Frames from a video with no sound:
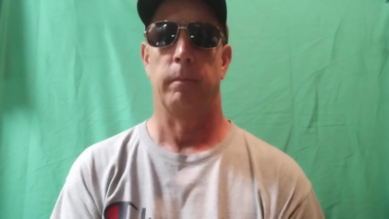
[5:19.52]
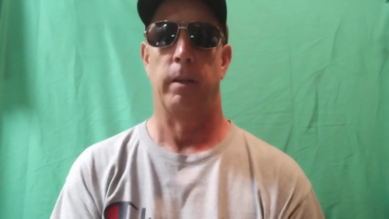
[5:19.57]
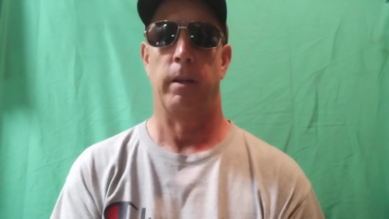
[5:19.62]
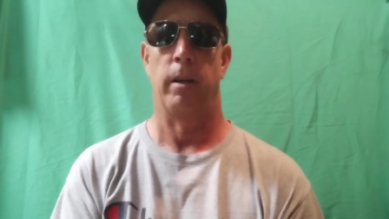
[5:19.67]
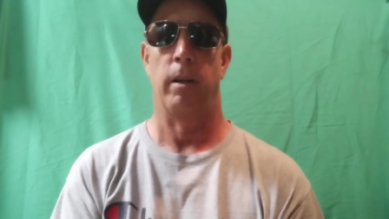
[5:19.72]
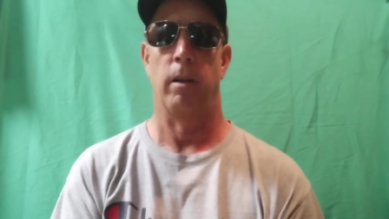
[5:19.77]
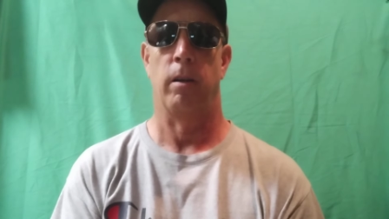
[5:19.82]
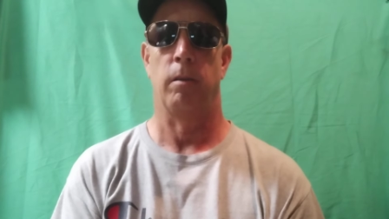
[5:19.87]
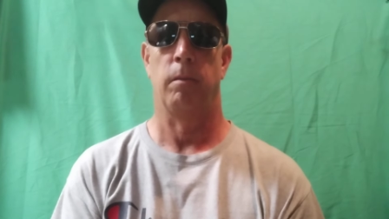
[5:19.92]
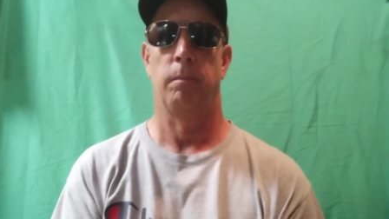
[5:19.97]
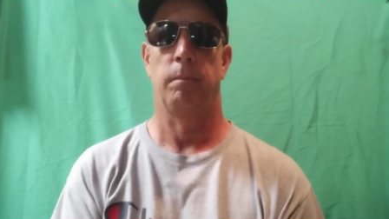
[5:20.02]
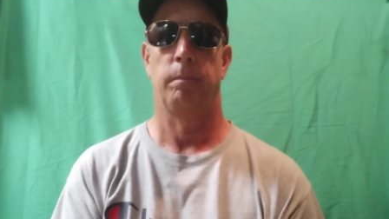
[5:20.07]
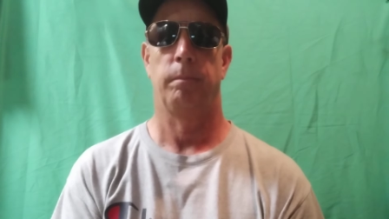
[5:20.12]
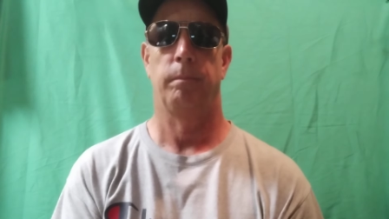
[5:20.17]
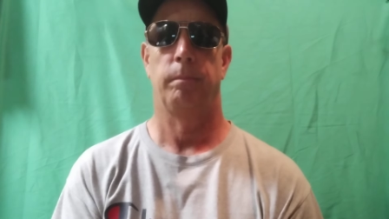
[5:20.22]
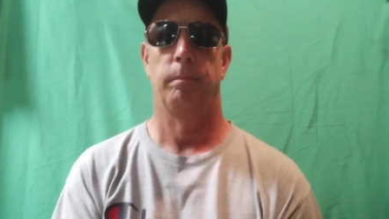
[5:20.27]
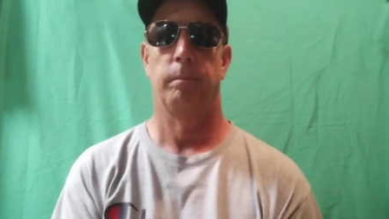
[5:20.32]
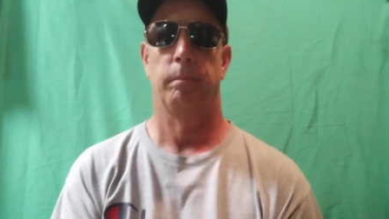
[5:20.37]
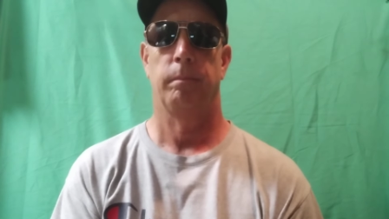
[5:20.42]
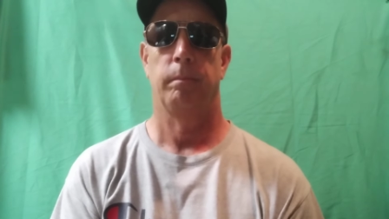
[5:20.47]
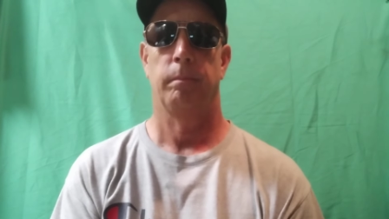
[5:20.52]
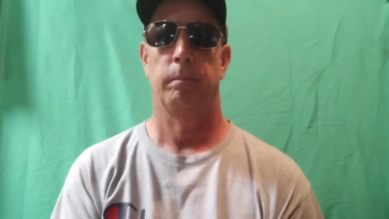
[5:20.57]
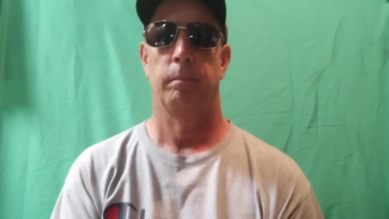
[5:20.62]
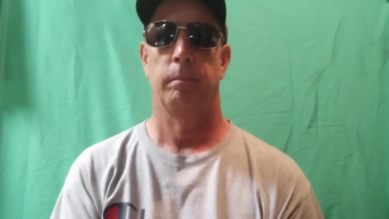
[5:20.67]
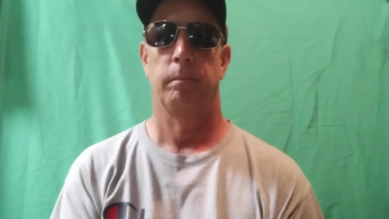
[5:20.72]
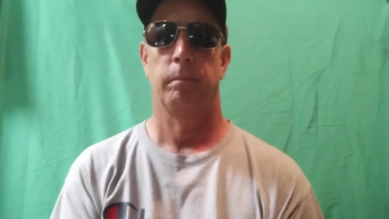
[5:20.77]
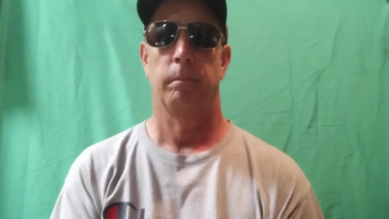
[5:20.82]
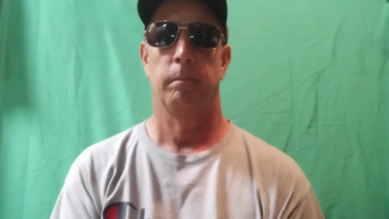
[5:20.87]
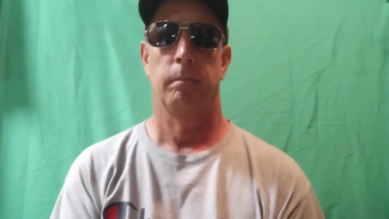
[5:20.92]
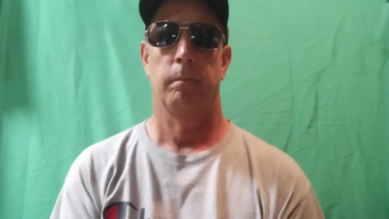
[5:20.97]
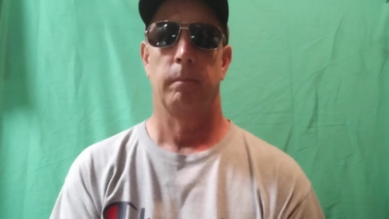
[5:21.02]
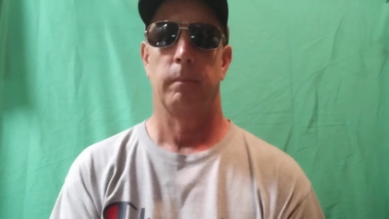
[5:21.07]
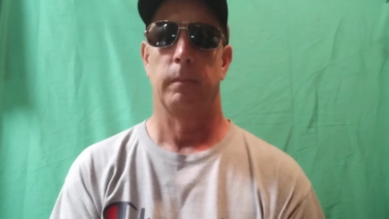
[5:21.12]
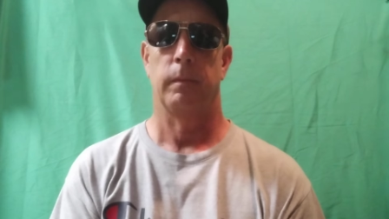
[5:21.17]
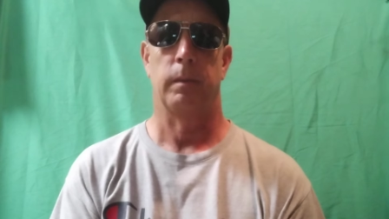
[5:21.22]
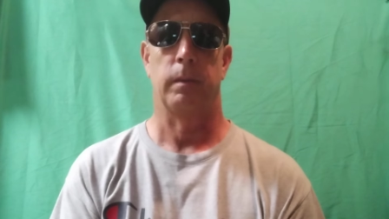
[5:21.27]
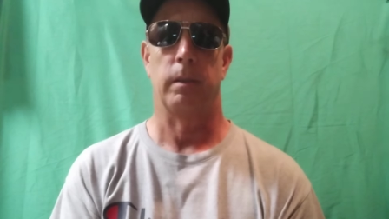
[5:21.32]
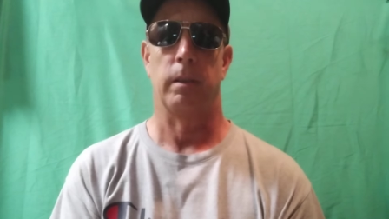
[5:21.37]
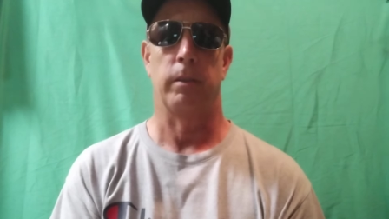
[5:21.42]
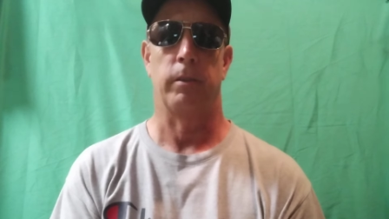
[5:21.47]
You know,
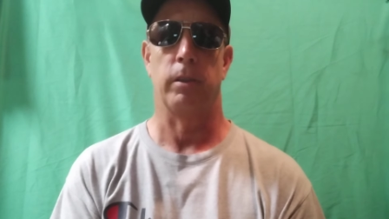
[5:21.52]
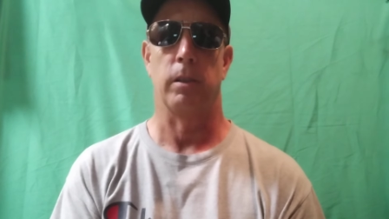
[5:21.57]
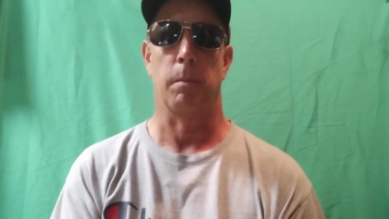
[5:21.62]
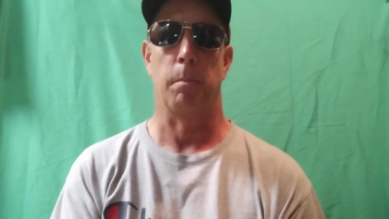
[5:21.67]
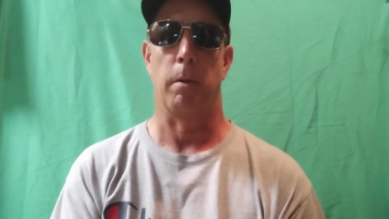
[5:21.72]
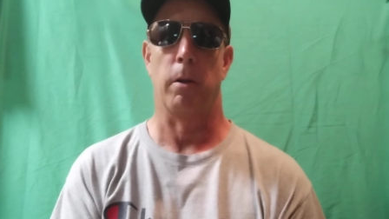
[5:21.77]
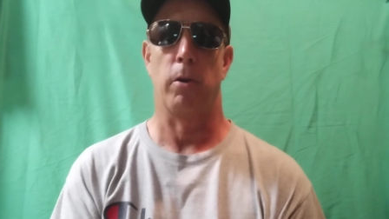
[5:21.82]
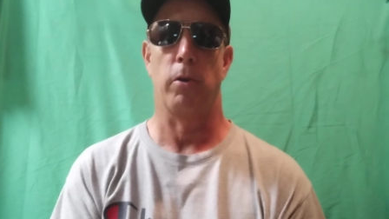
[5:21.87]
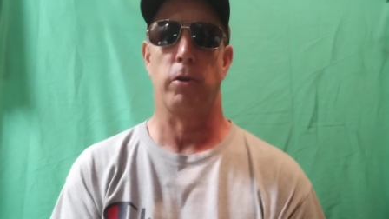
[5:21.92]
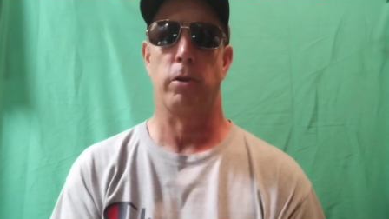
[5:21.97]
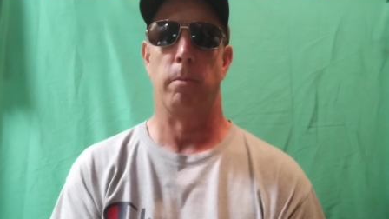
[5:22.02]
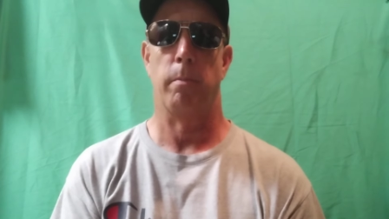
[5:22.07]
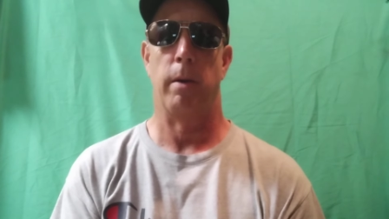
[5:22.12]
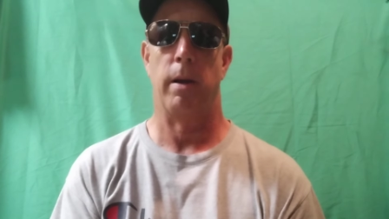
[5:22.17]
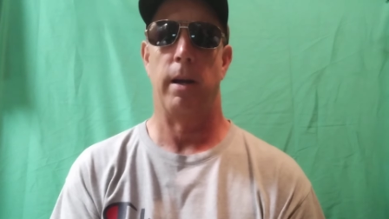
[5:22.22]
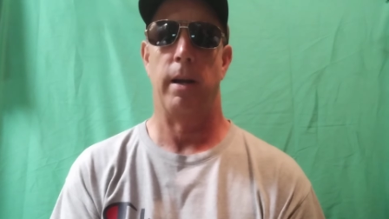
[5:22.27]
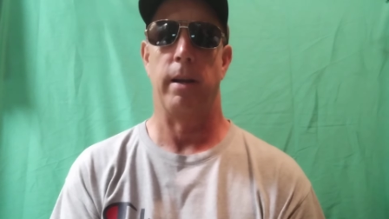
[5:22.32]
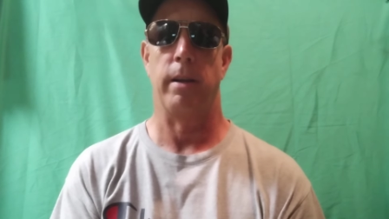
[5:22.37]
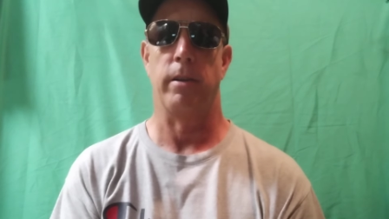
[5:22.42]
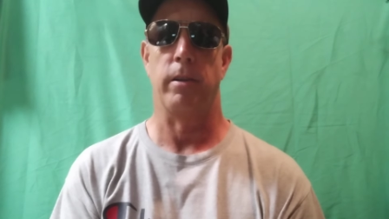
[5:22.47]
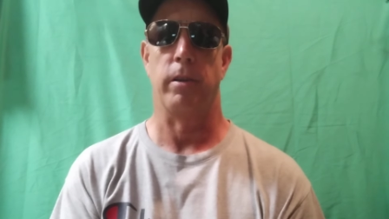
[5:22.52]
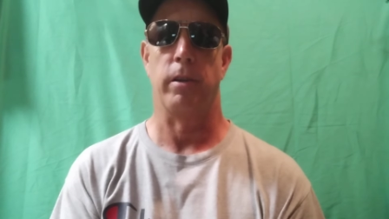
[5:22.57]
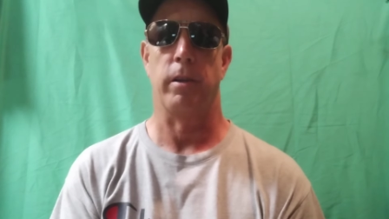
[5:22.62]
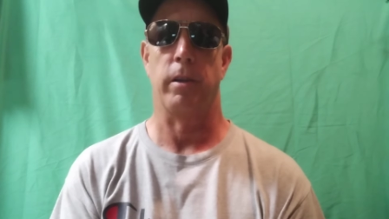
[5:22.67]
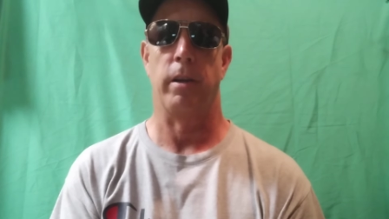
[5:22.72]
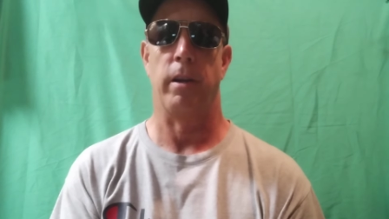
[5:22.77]
it just blows your mind.